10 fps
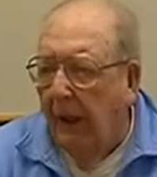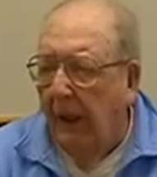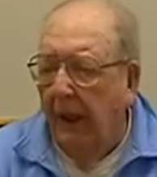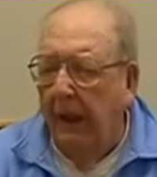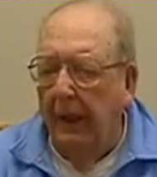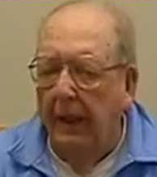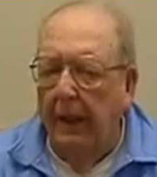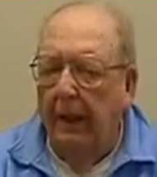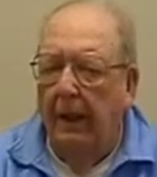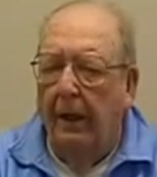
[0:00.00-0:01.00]
uh,
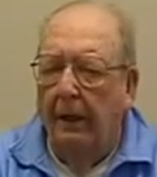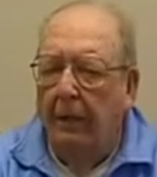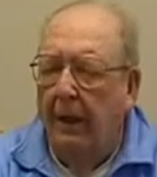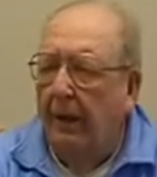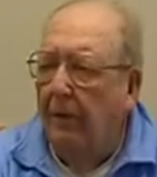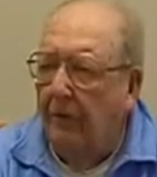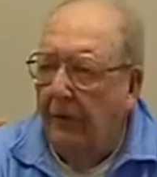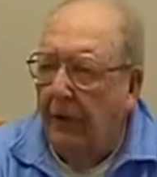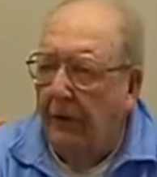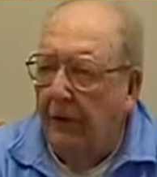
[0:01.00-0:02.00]
in, a, in a radio
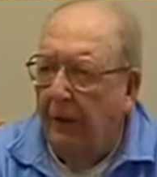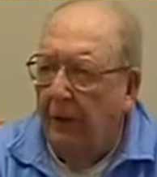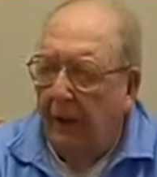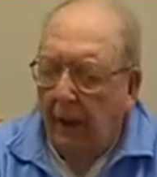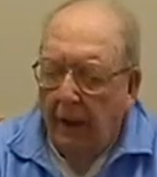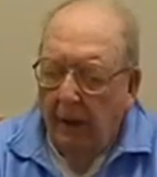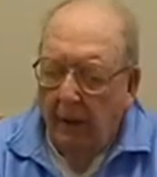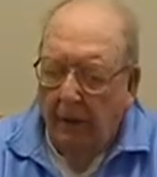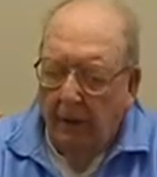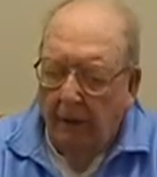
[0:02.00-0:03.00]
station.
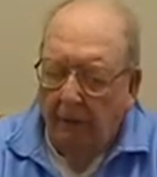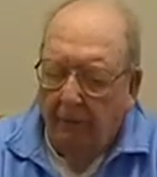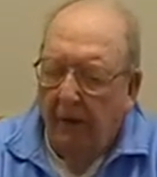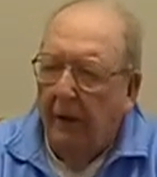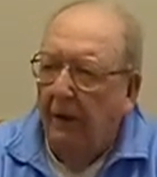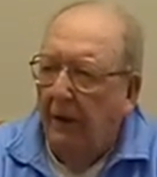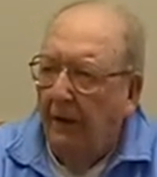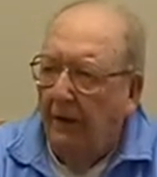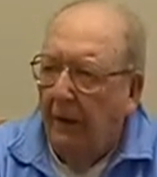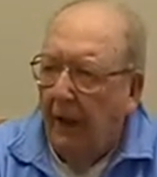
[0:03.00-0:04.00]
The, the fellow
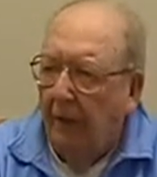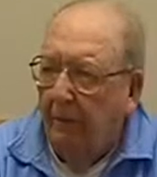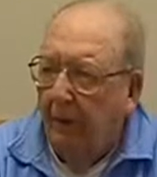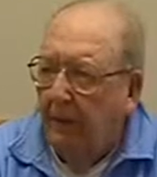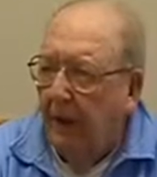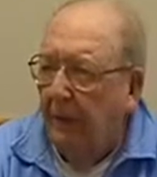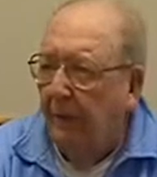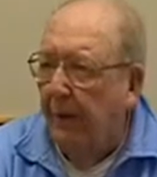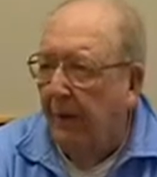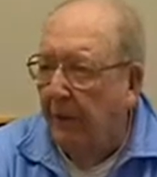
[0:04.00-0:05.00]
that set up the
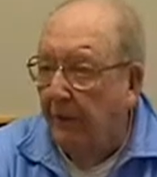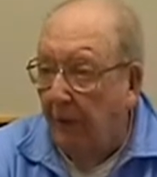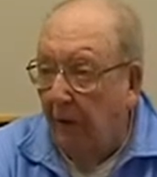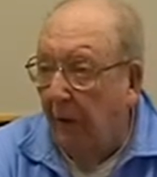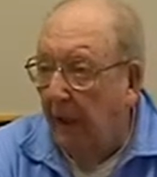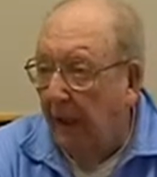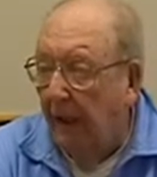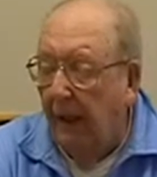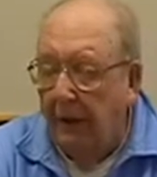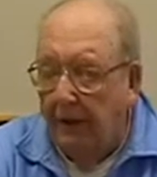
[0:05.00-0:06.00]
transmitters and all that
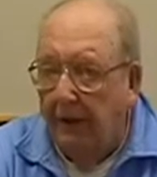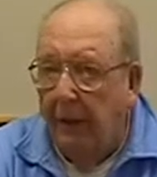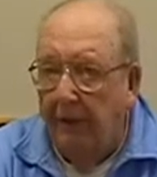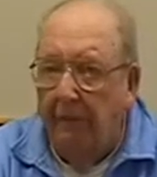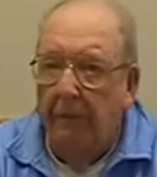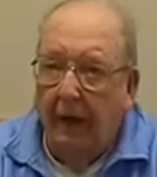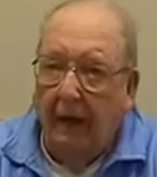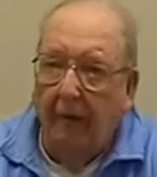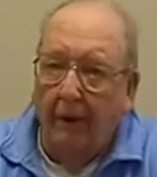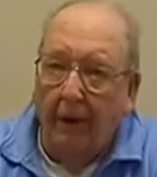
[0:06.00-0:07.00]
kind of stuff, the
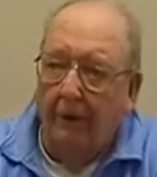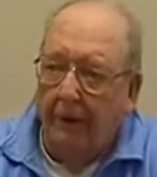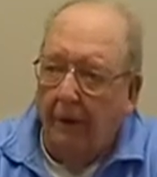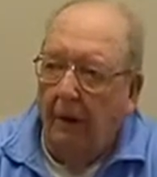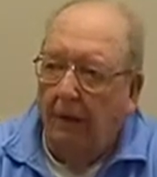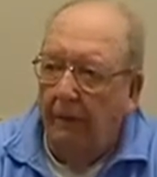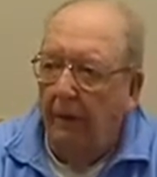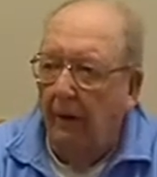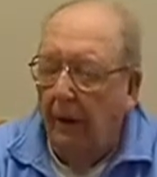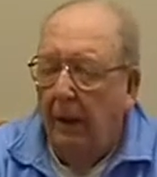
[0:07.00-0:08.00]
background, you know,
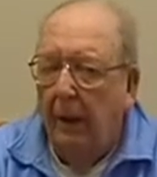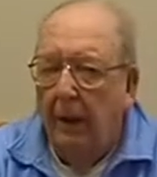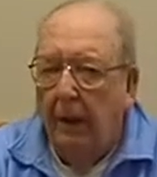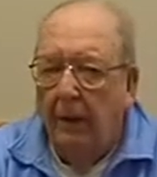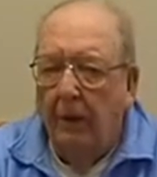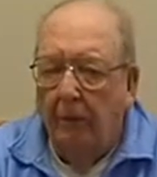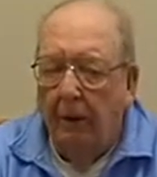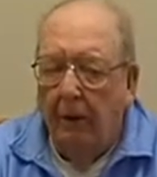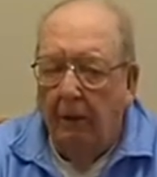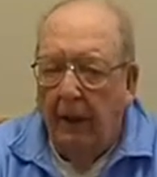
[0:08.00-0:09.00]
for to
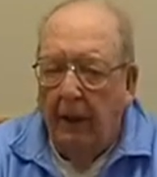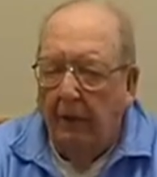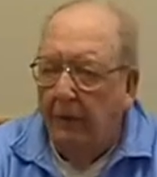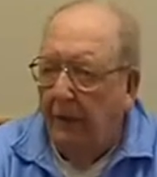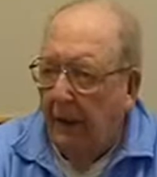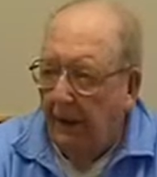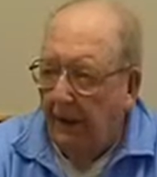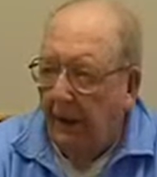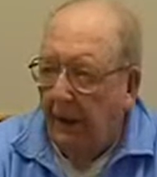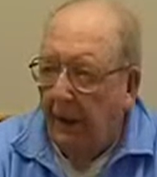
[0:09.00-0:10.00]
run the radio
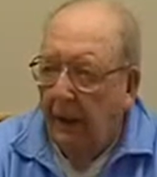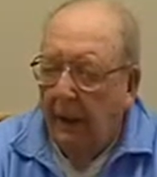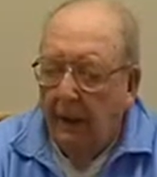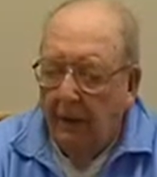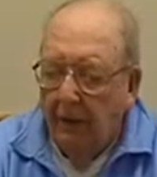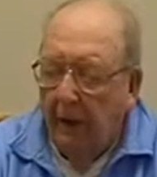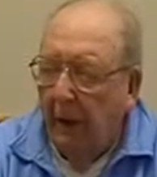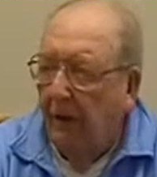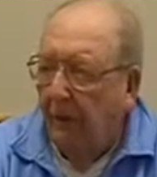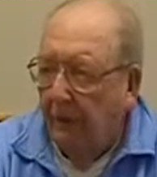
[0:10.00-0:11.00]
station is what
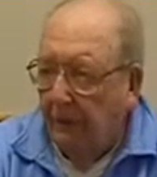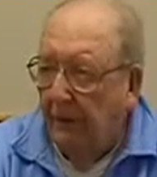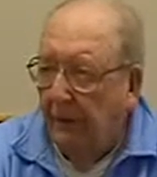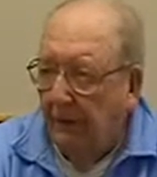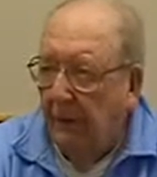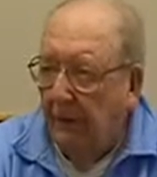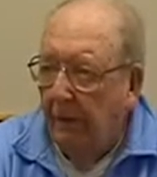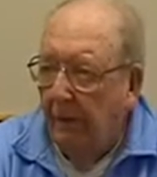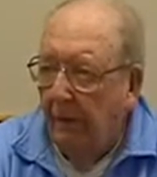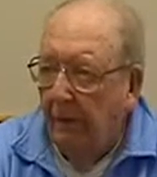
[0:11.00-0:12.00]
I was
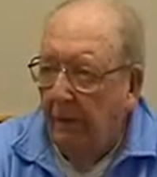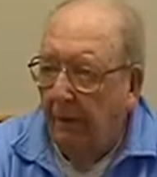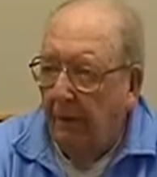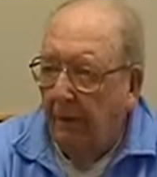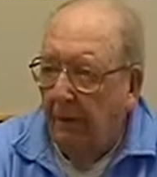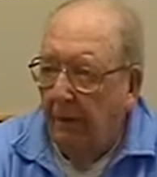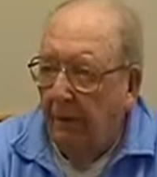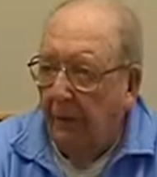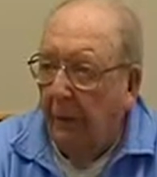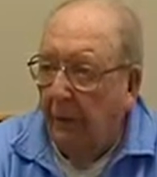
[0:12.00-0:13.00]

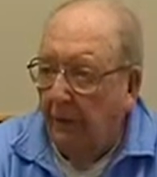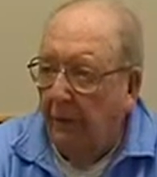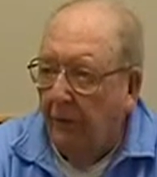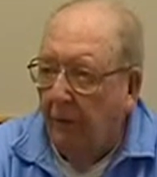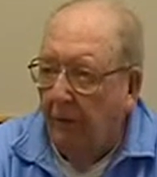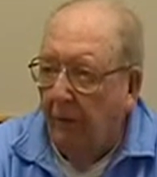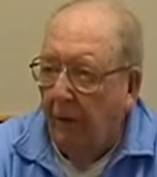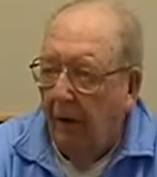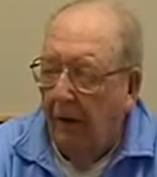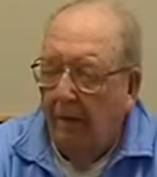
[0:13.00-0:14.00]
going to school
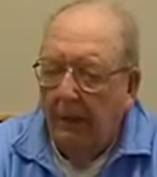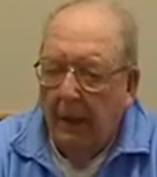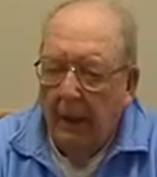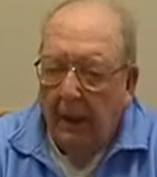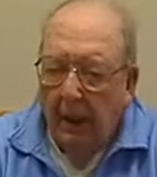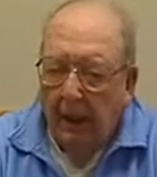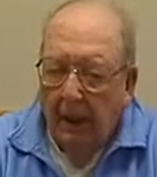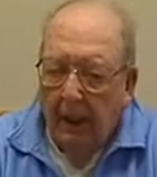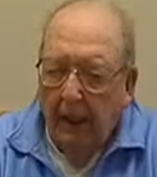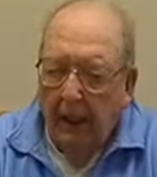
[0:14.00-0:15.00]
for.
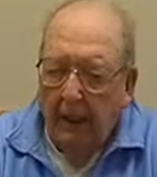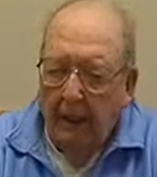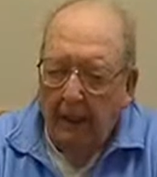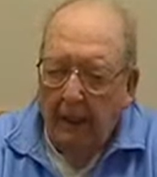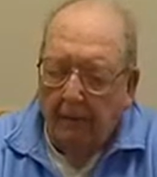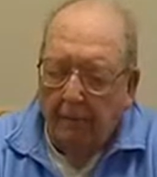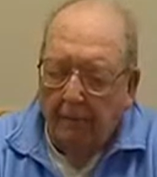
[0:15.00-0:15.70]
And uh,